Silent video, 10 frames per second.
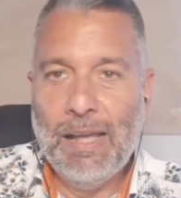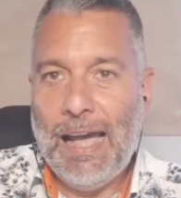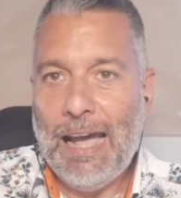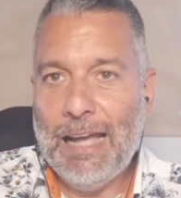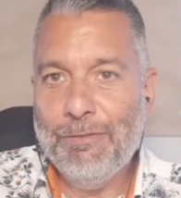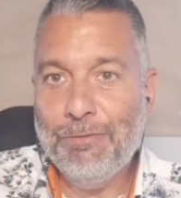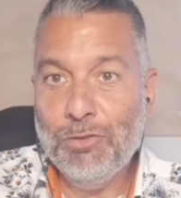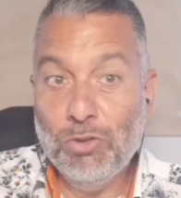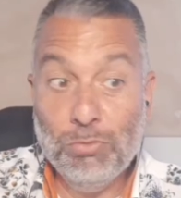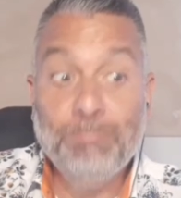and
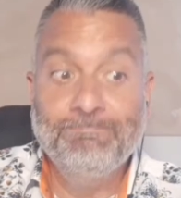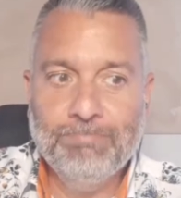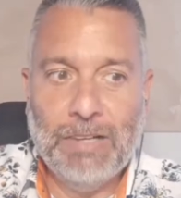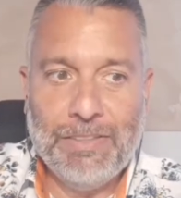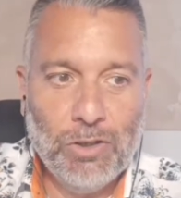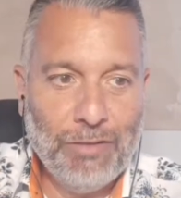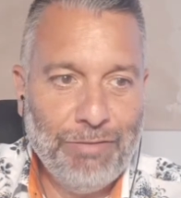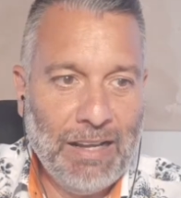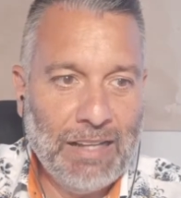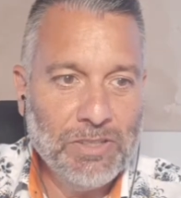for Barcelona
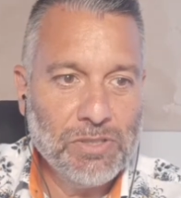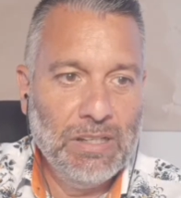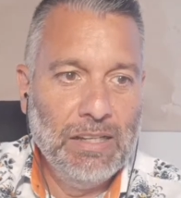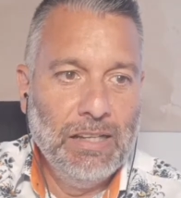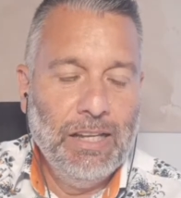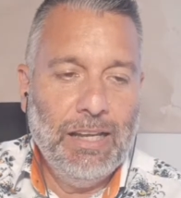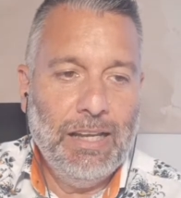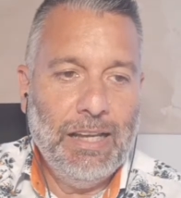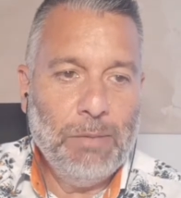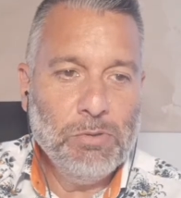fans.
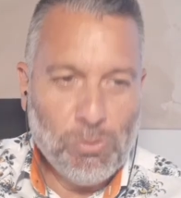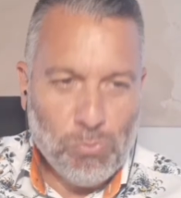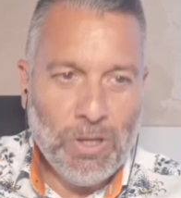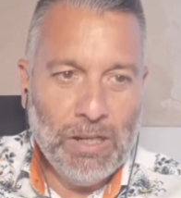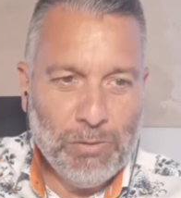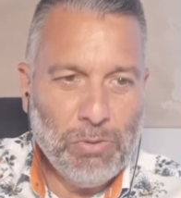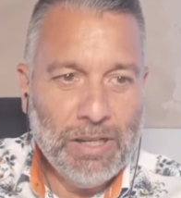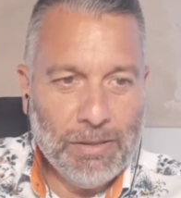It was a really, really